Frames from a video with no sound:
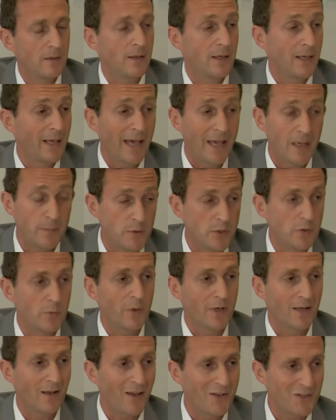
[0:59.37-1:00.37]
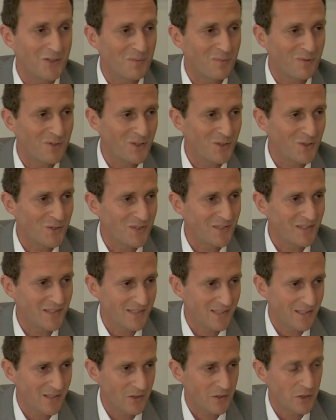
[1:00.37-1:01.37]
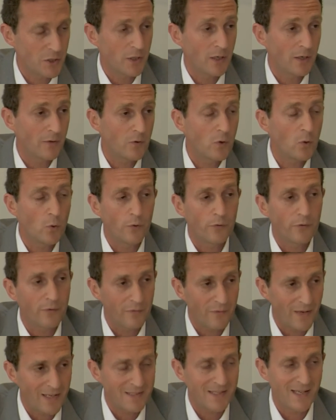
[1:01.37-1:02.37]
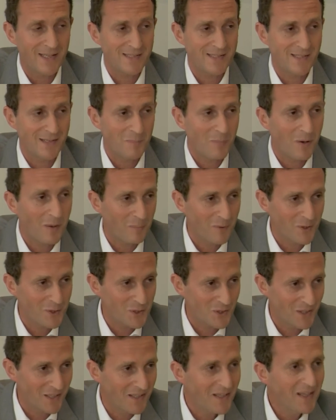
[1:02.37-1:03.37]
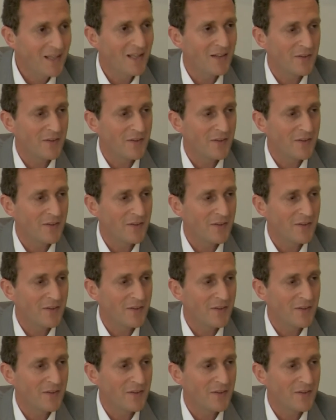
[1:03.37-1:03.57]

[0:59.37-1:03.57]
the games that we'd like to produce in this country, and of course the fantastic publishing.